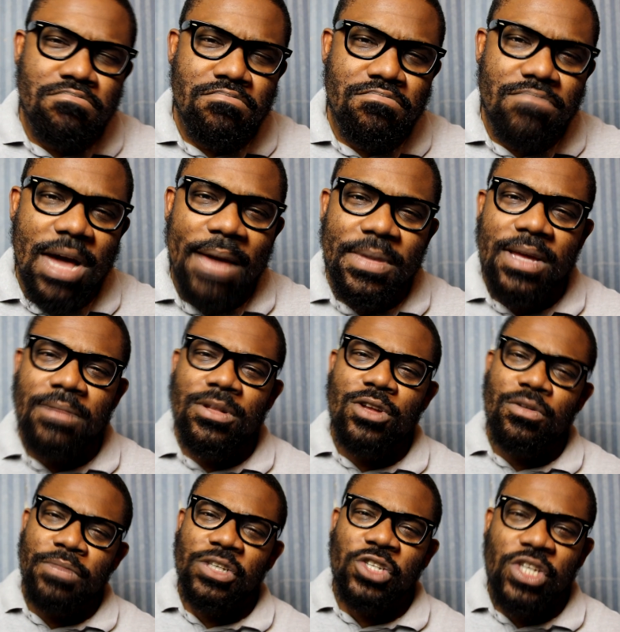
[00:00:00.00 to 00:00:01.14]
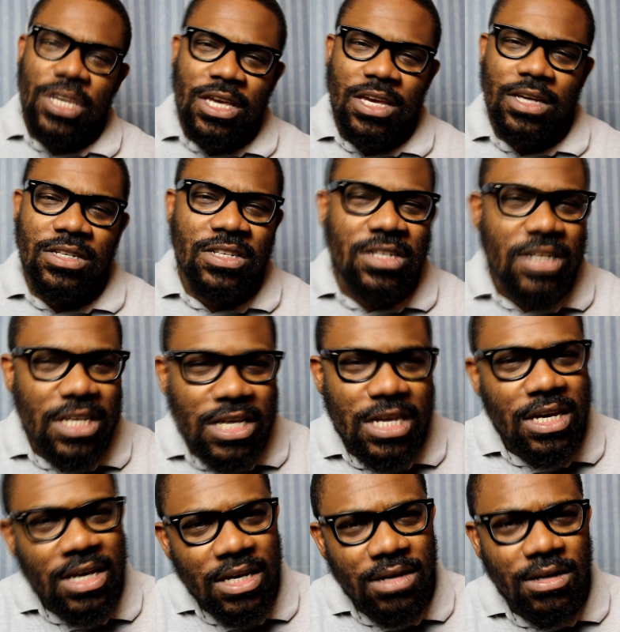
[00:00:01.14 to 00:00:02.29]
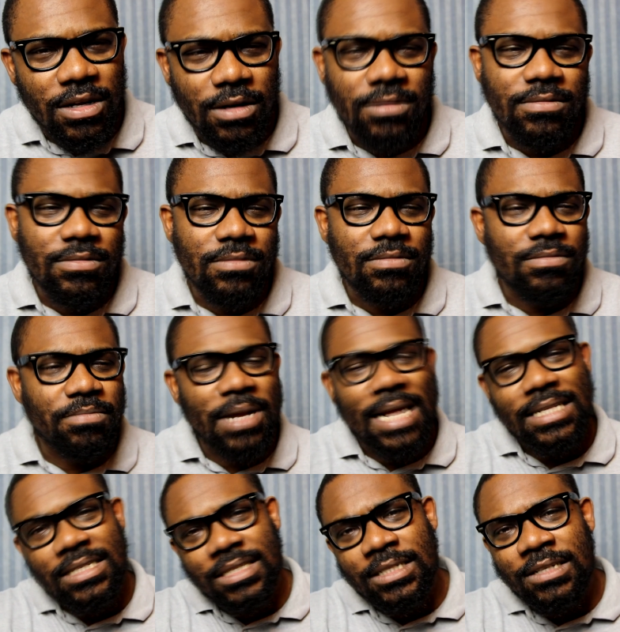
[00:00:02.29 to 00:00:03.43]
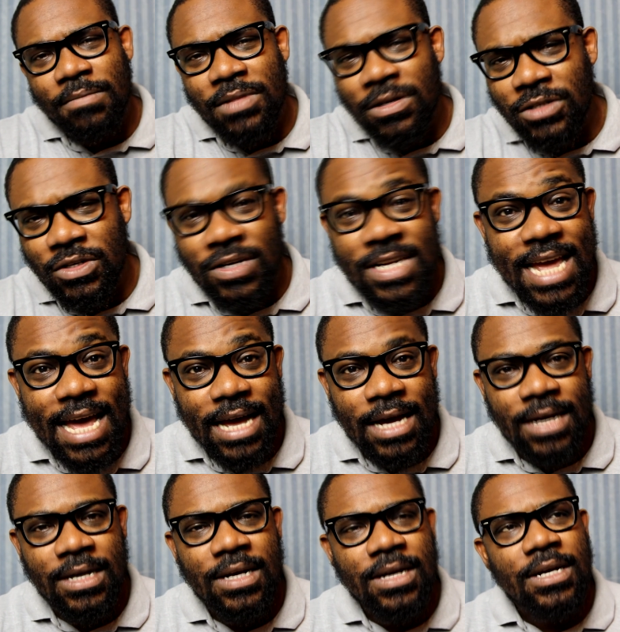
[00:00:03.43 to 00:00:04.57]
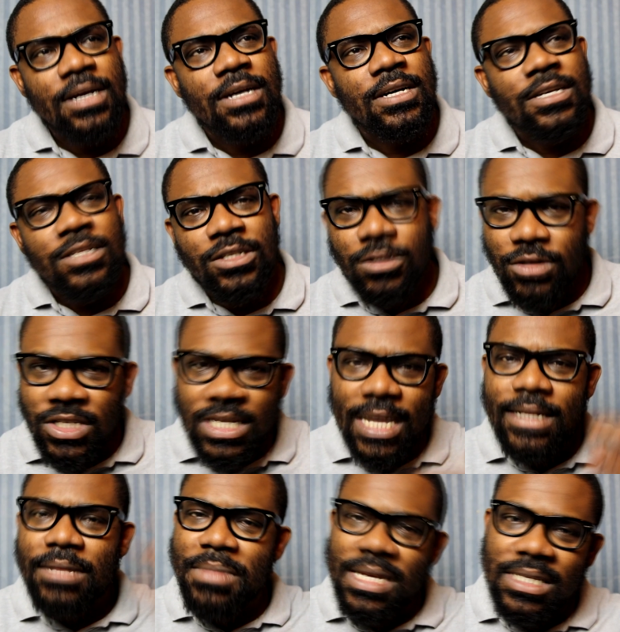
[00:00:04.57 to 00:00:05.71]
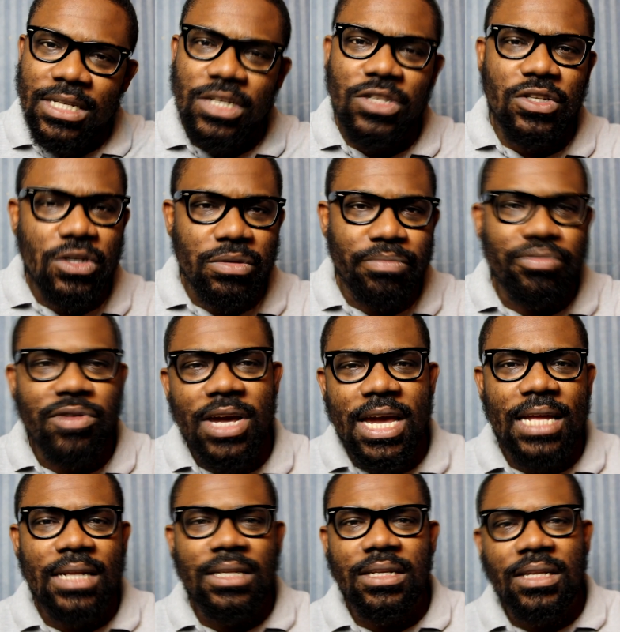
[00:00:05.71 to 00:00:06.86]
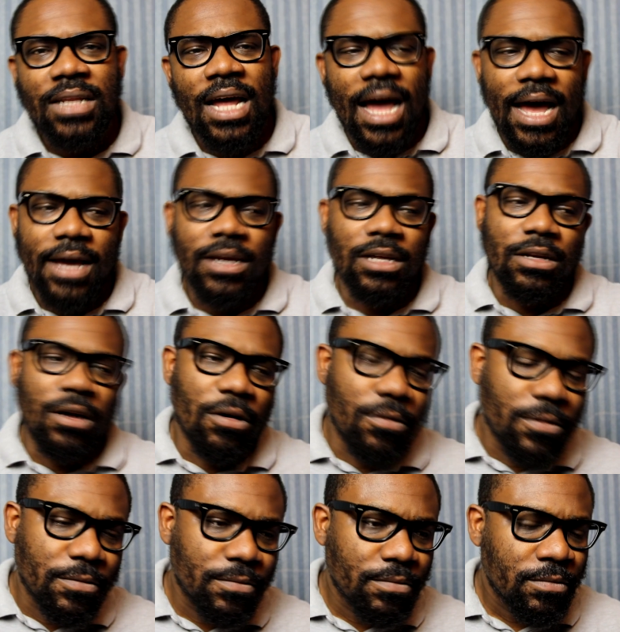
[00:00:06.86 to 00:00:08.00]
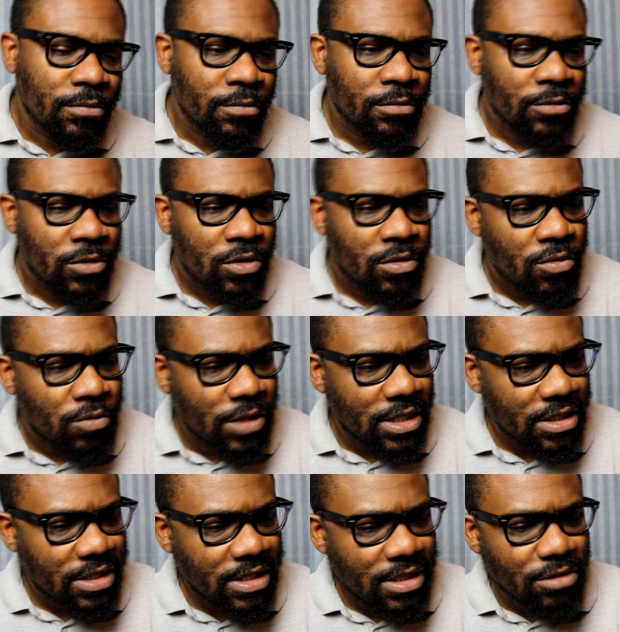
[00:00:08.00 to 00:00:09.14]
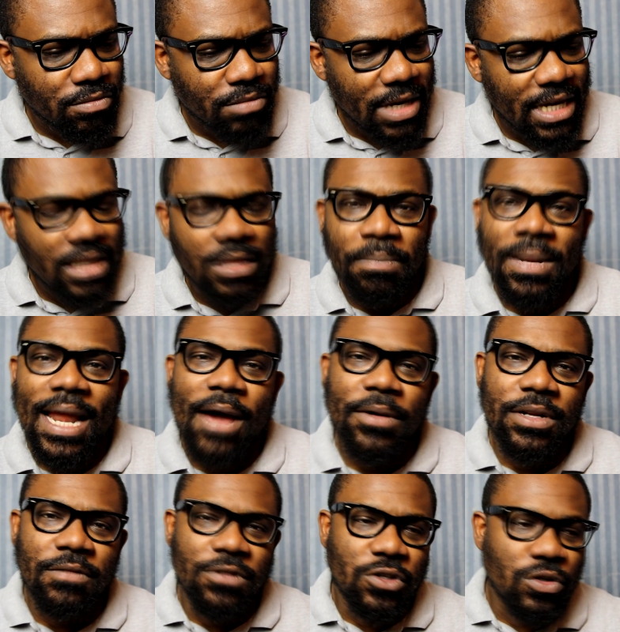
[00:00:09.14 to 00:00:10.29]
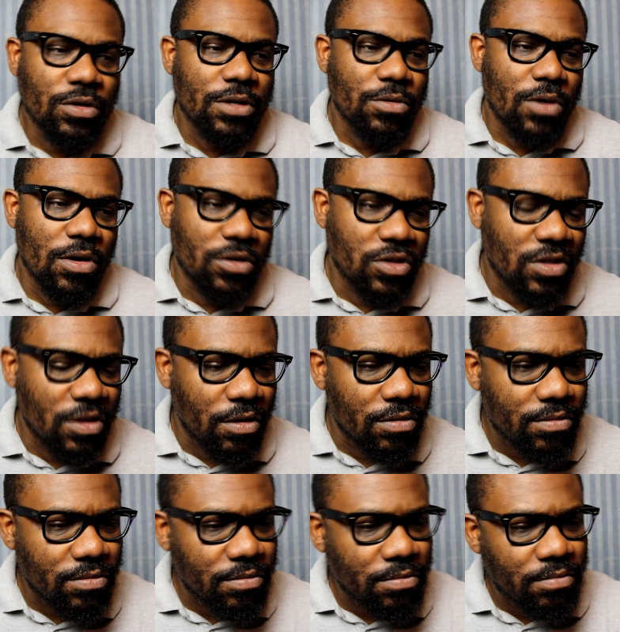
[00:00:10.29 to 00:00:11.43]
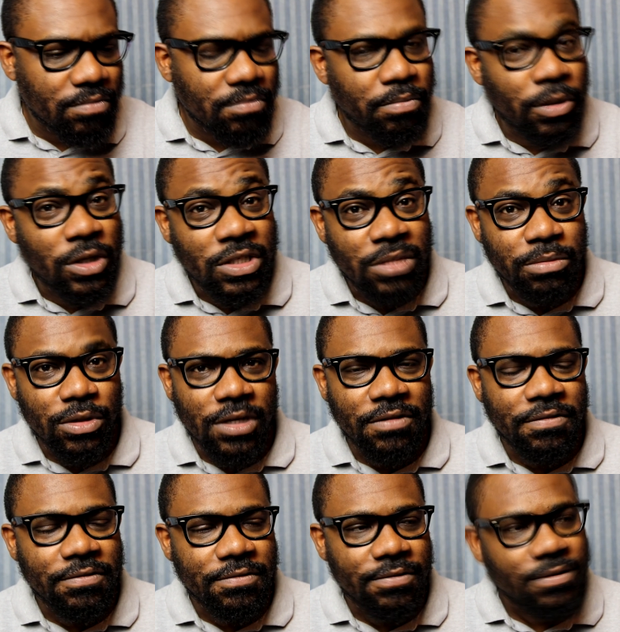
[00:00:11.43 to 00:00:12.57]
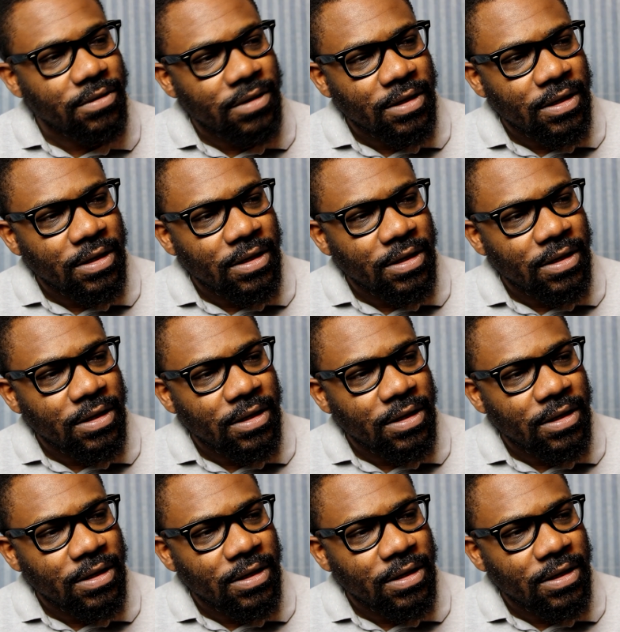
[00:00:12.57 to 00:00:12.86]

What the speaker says: might be a little bit cheeky, sneaky, planted something on your neck to send a message into your brain that, we can still make the plowing of the sugar walls, possible if